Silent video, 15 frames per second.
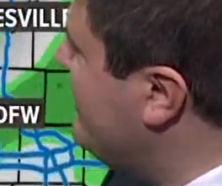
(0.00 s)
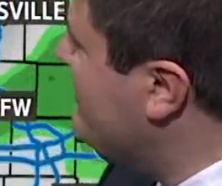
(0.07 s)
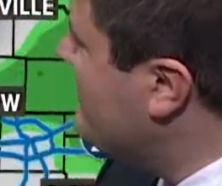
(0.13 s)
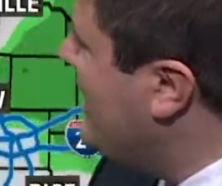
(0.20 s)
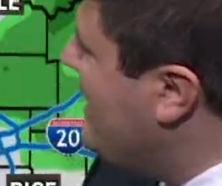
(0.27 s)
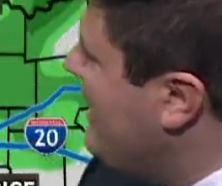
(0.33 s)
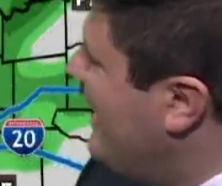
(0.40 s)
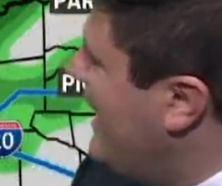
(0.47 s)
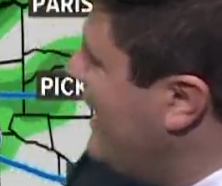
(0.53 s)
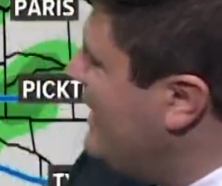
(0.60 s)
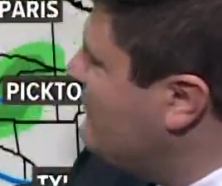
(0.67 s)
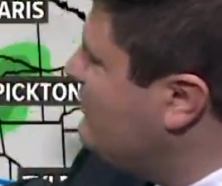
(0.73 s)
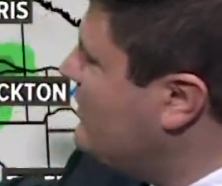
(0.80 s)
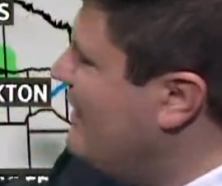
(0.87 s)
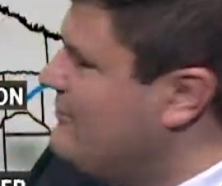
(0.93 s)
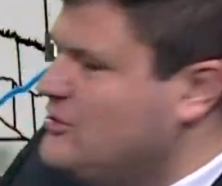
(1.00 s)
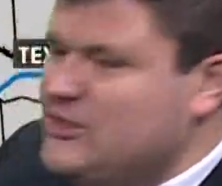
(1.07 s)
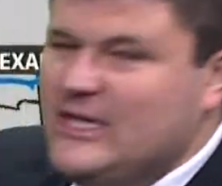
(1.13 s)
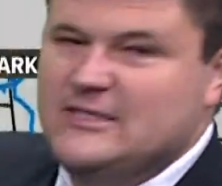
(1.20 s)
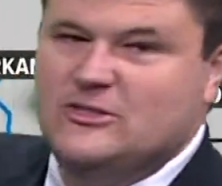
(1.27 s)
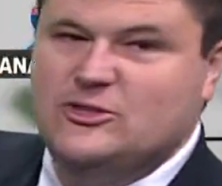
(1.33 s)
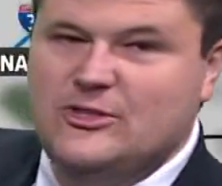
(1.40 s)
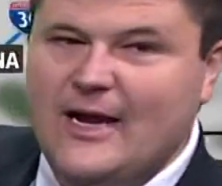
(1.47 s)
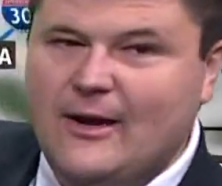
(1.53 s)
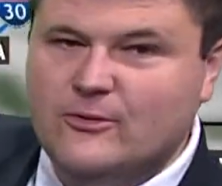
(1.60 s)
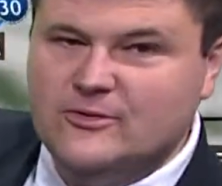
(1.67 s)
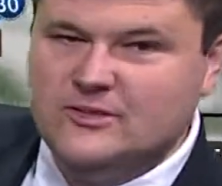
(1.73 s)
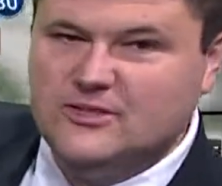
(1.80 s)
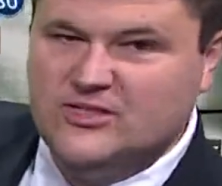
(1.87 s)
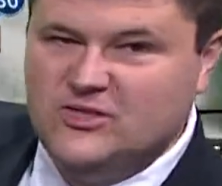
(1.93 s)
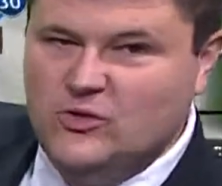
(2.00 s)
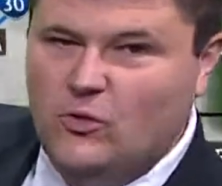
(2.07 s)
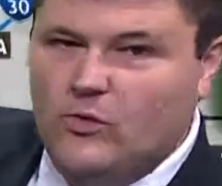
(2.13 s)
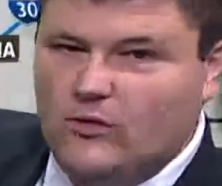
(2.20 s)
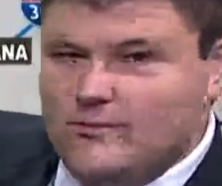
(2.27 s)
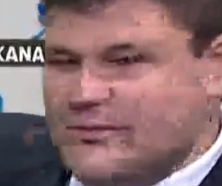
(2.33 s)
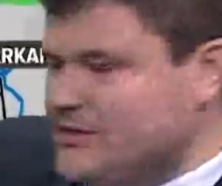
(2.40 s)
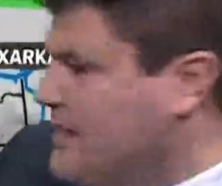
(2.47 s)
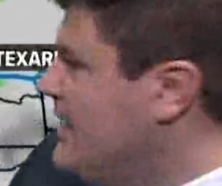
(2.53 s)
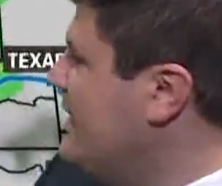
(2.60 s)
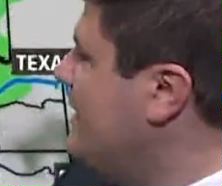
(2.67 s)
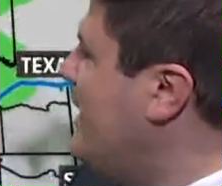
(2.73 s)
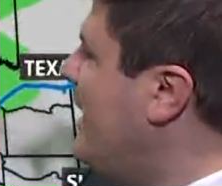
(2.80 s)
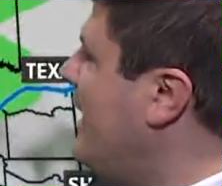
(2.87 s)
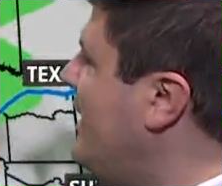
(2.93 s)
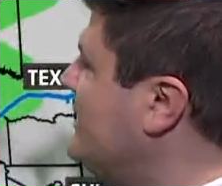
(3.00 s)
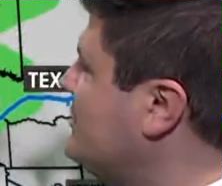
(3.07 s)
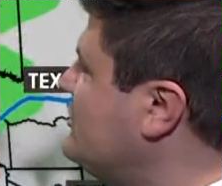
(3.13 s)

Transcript: of it and we'll have a chance of showers and storms. Uh,